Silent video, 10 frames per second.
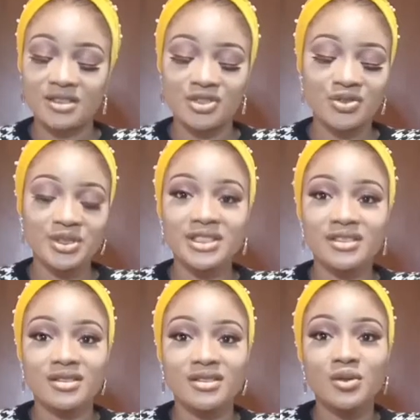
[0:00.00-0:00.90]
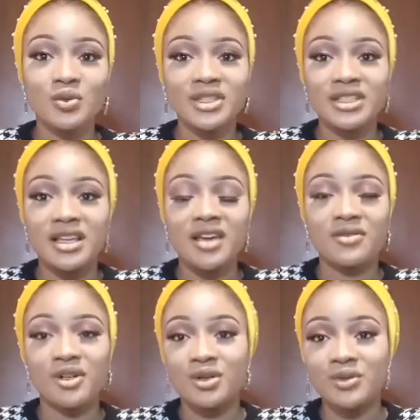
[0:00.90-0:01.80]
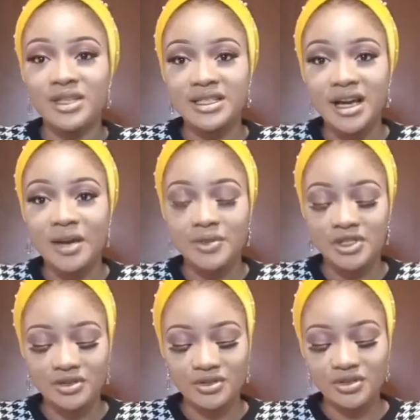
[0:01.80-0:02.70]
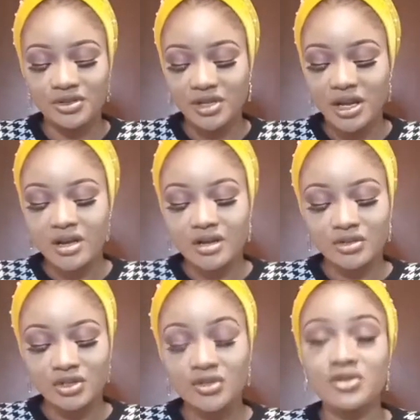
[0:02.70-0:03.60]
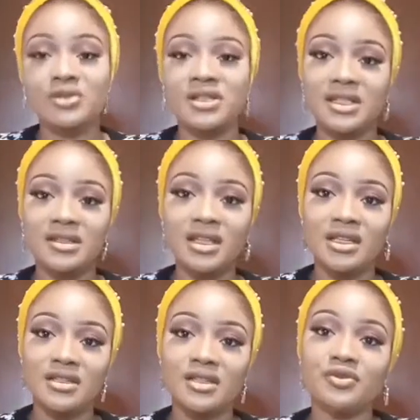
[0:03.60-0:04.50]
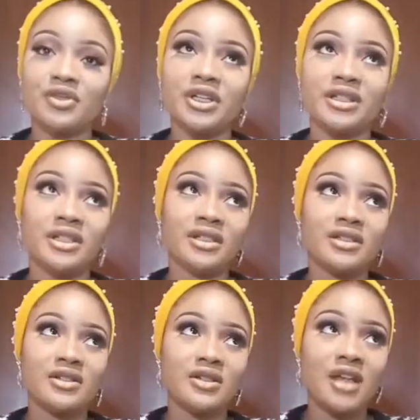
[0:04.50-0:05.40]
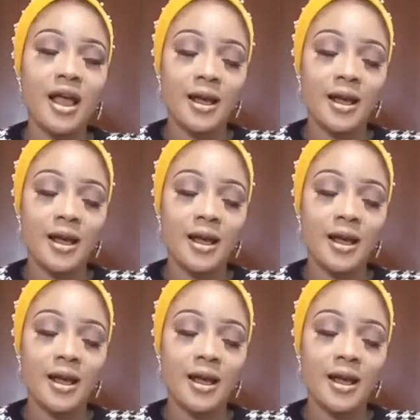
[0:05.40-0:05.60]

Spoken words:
truth is, no one is ever always happy. You just choose to see things differently and just,